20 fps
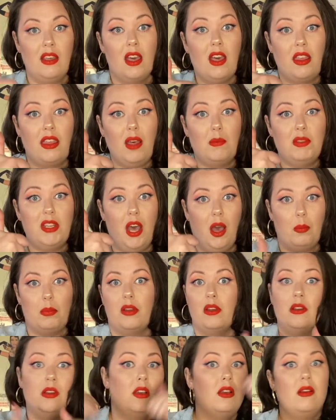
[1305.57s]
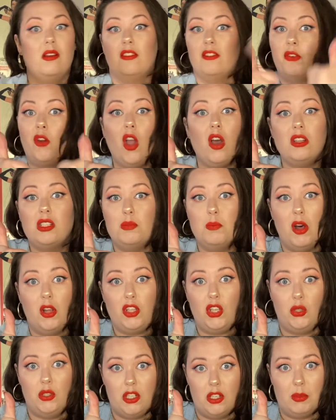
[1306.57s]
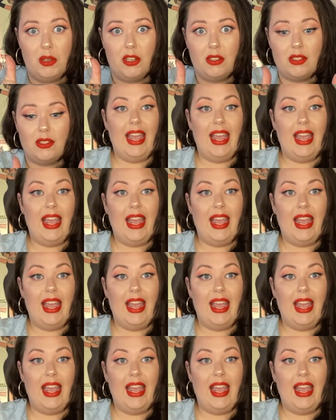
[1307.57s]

thumbs up for all small YouTubers.